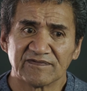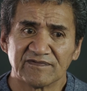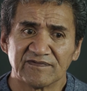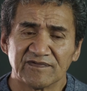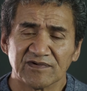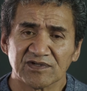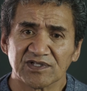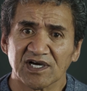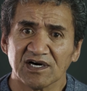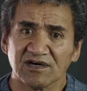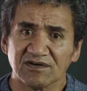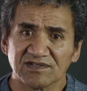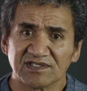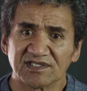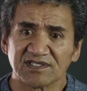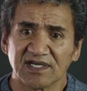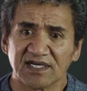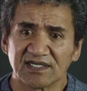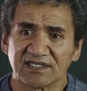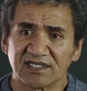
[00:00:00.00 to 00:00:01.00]
for those
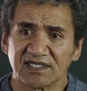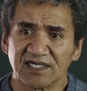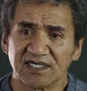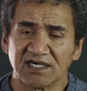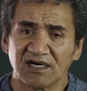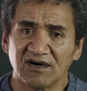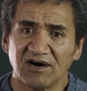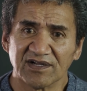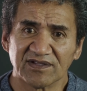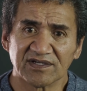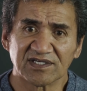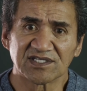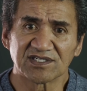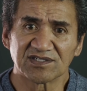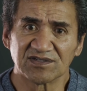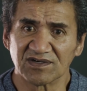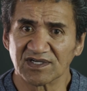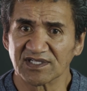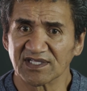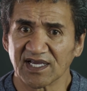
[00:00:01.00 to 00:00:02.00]
that are either
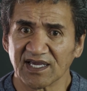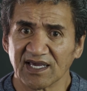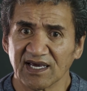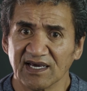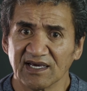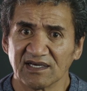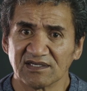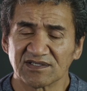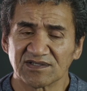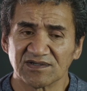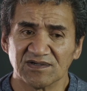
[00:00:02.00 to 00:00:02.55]
still in the gangs